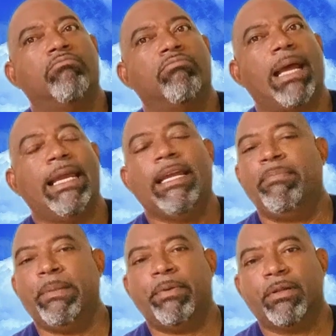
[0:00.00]
I hate
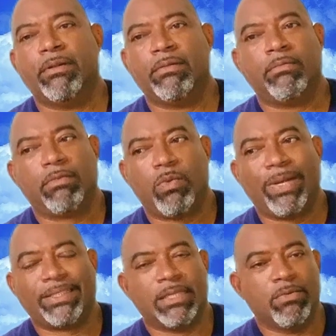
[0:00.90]
people
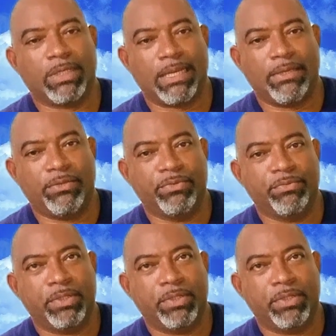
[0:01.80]
questioning what I do.